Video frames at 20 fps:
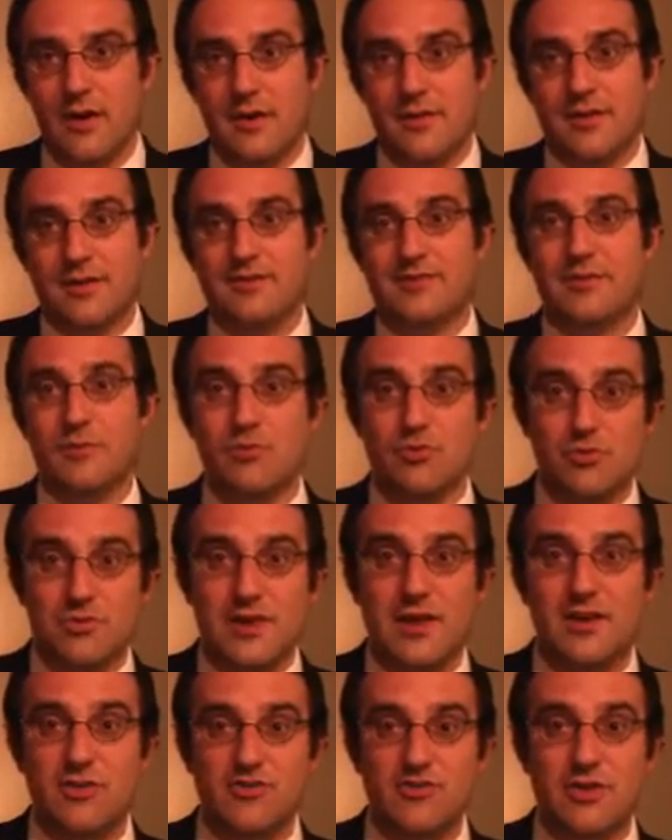there's a
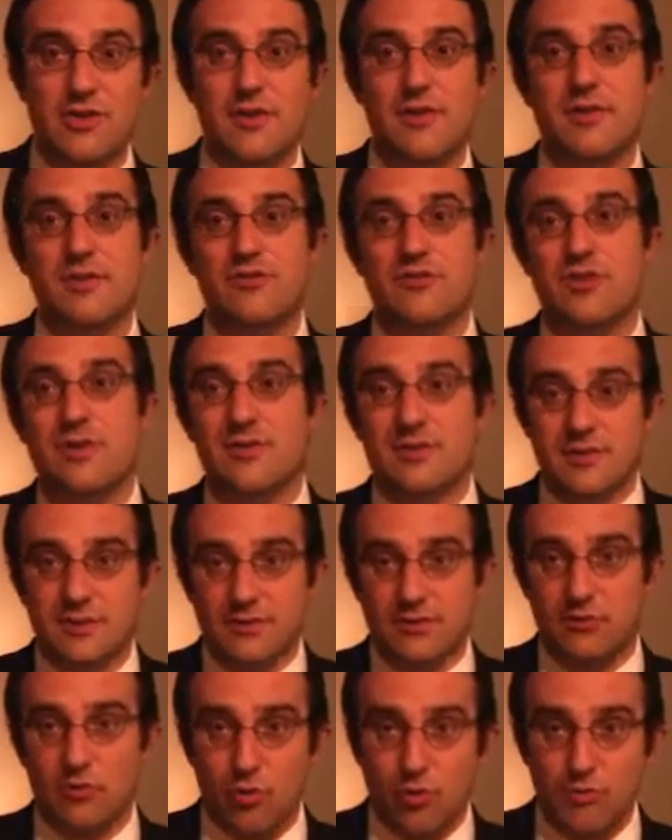mutation in the gene
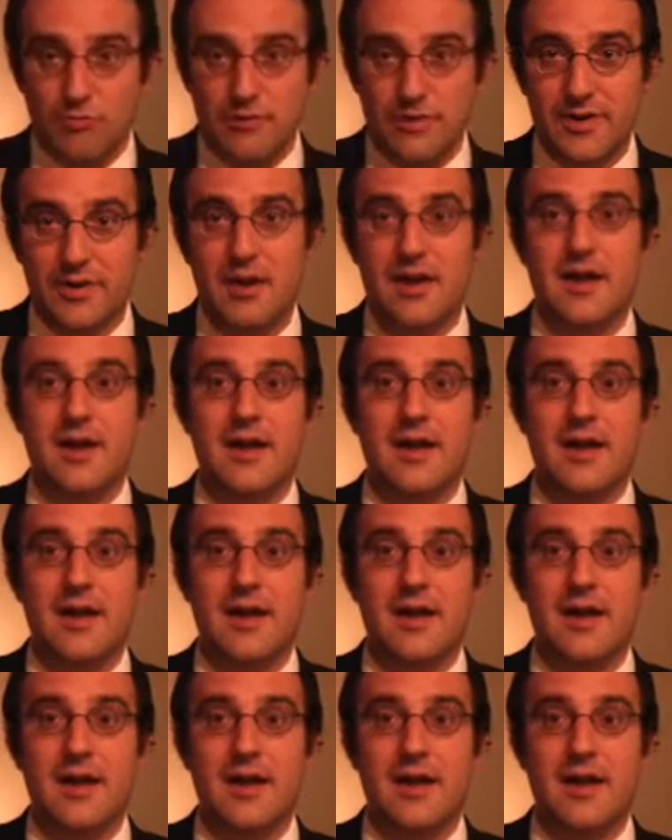dystrophin.